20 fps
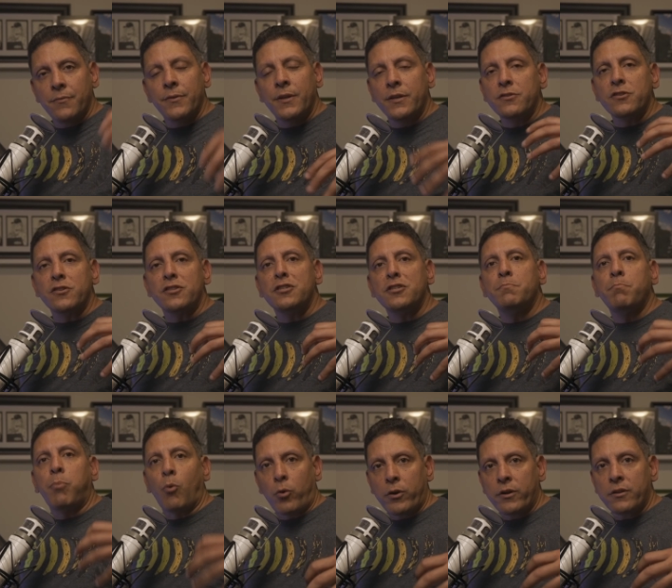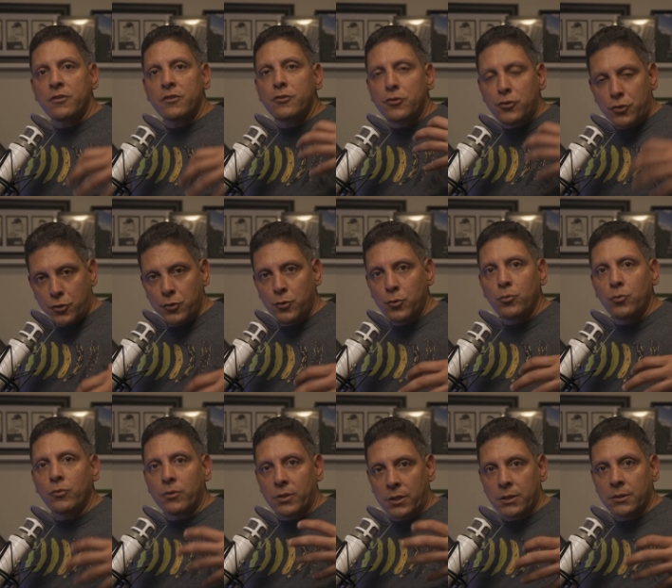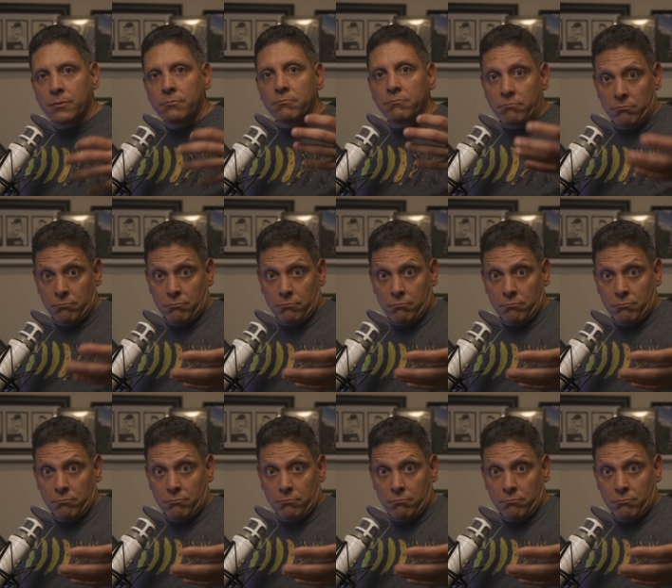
there's a sport to the